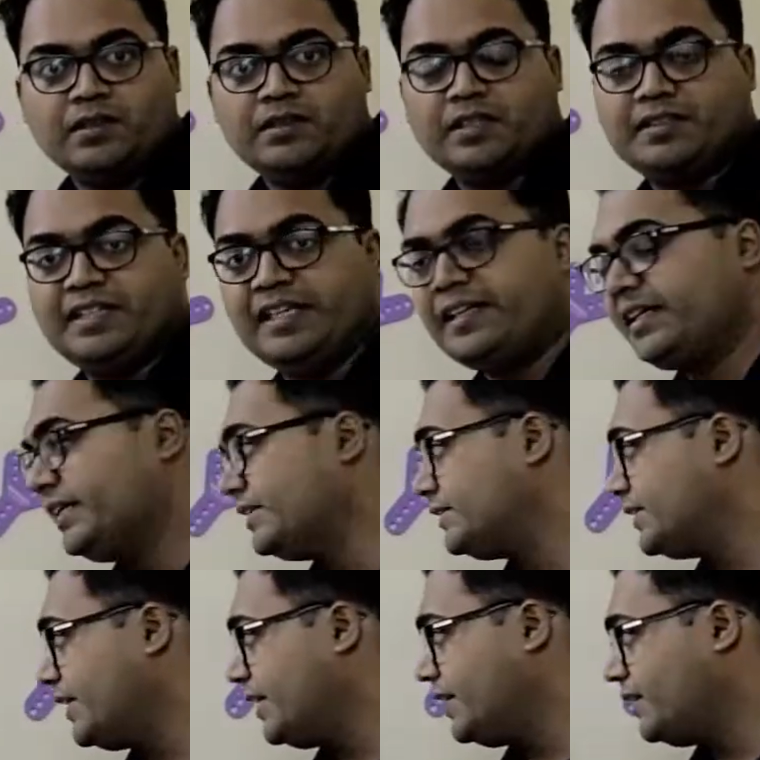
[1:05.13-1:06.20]
The thing
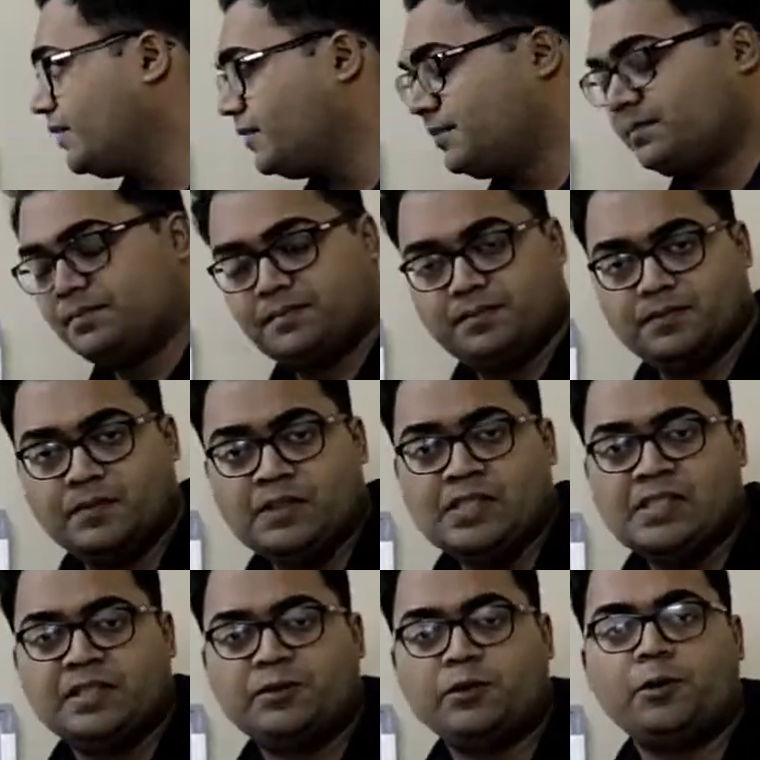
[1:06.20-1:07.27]
is, in
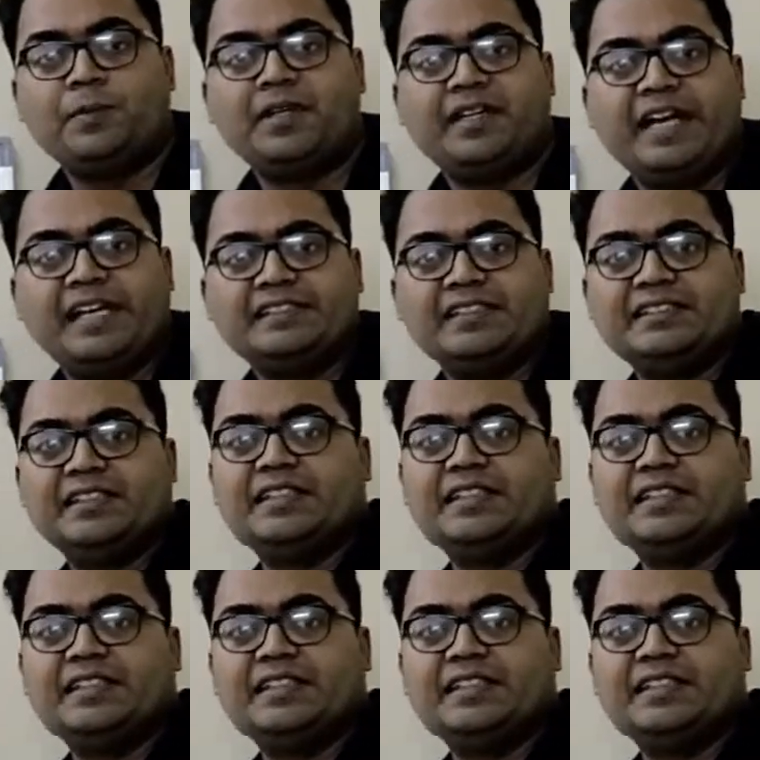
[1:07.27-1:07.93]
normal cases,